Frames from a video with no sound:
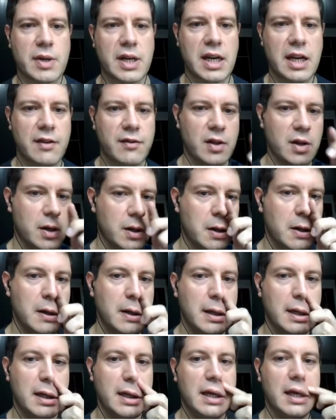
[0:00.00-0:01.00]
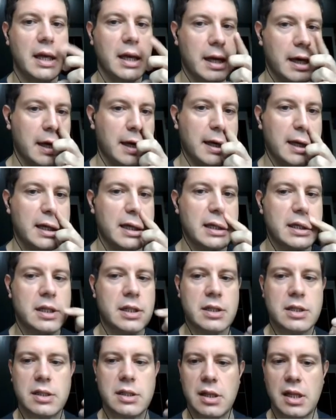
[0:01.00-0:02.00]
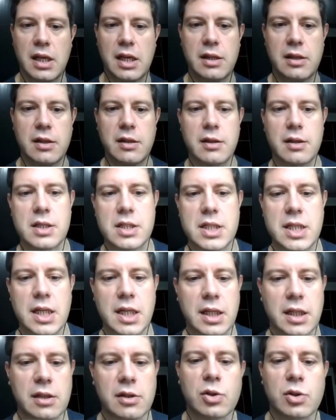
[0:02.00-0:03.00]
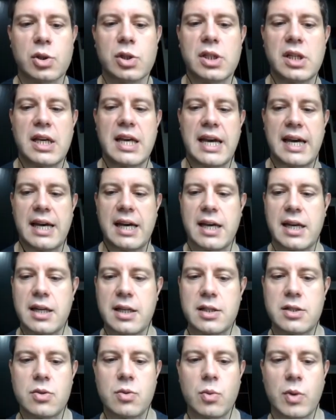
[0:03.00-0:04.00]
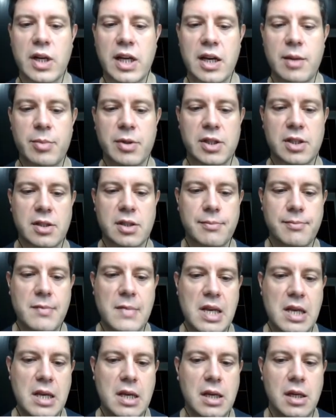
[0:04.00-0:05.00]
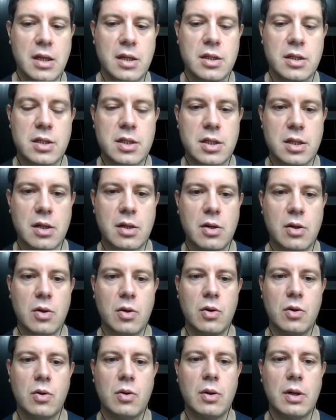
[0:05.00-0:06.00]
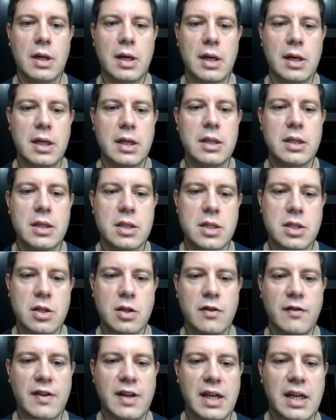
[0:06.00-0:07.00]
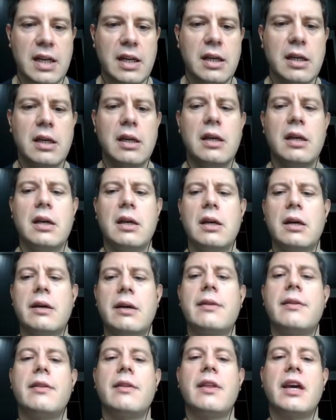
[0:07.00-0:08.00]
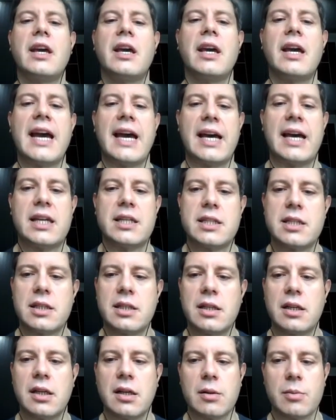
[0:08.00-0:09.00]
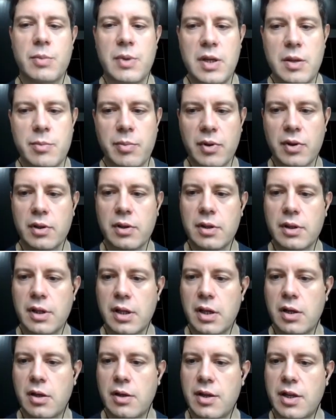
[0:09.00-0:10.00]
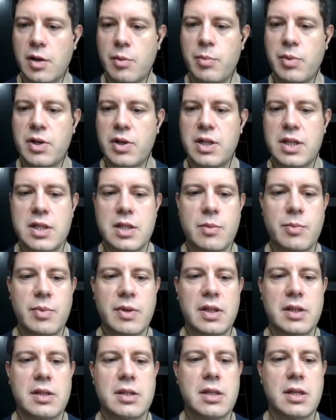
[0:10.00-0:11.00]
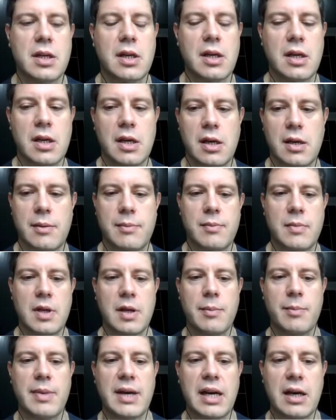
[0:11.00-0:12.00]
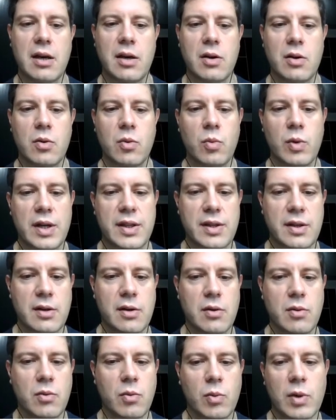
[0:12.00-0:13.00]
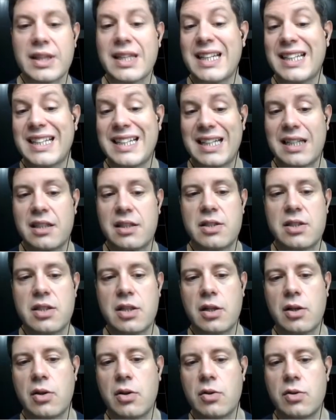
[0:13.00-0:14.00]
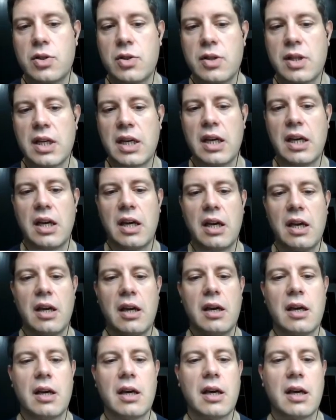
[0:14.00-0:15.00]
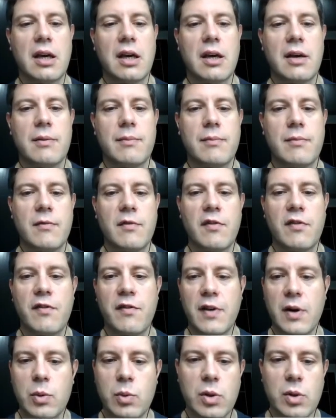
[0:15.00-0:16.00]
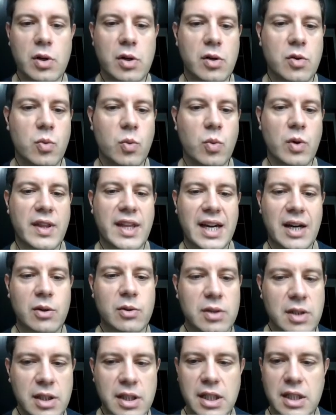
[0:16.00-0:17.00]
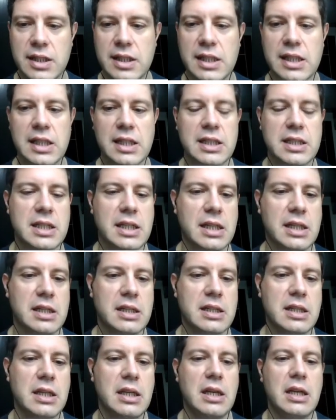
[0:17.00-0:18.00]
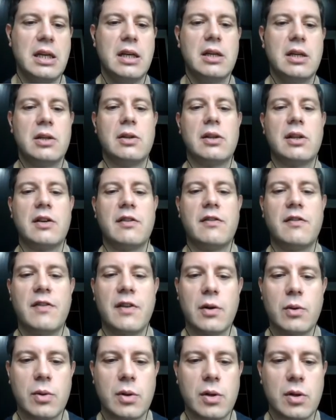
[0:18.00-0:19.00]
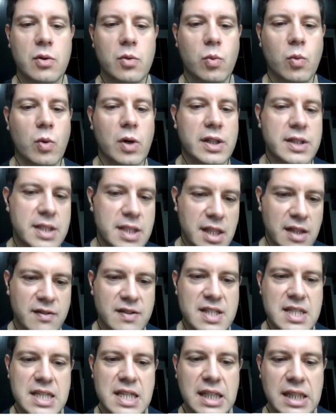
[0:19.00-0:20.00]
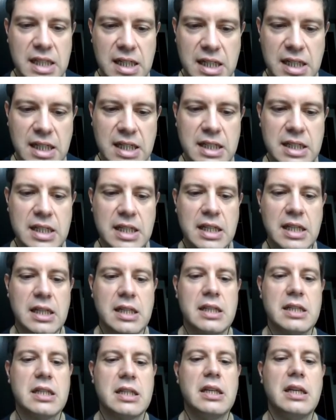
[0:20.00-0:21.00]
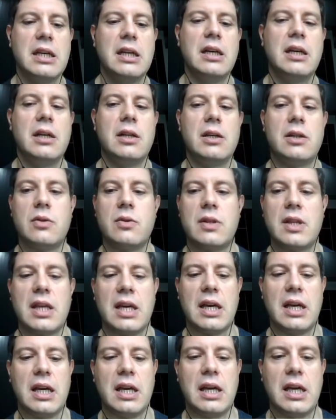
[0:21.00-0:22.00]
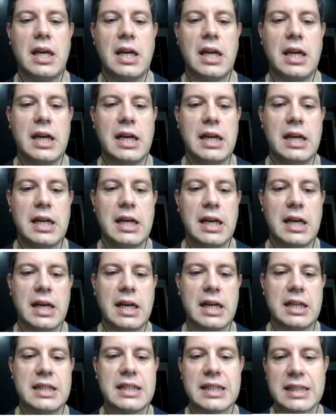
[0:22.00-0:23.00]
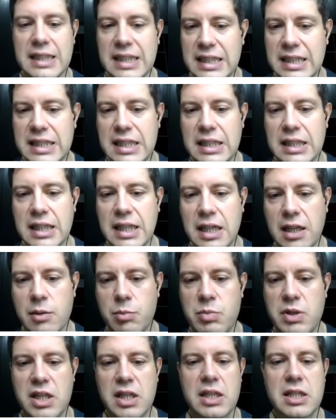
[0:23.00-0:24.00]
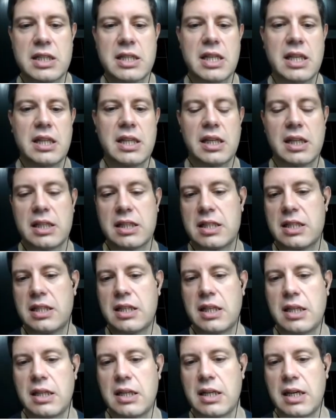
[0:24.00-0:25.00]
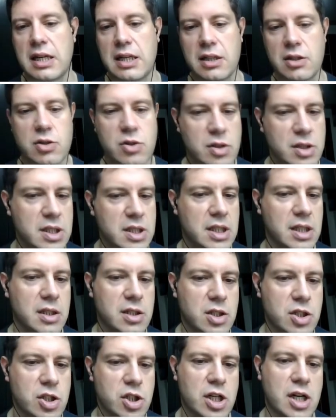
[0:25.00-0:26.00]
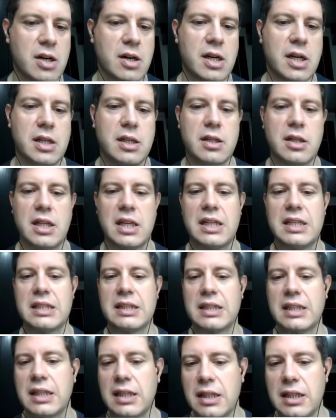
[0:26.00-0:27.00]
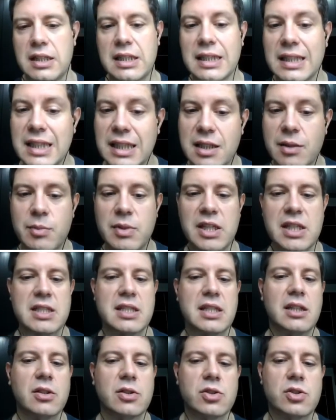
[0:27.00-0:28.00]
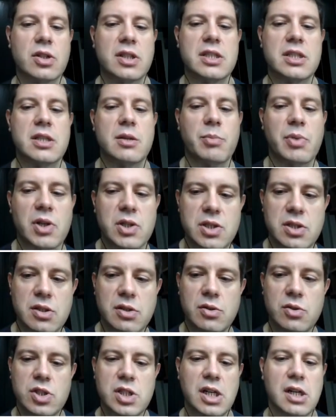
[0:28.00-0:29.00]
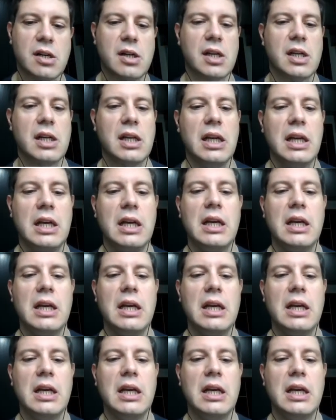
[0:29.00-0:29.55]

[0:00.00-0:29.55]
behavior. And then the study looked at what happened. So uh, in the survey, they asked young people, their, their participants, um, about whether what they did. So do they um, forward without looking at the content? Do they forward once they've seen the content? Do they uh, delete the link because they think it's not interesting to share it? Do they delete, delete it because they don't trust the person who shared it?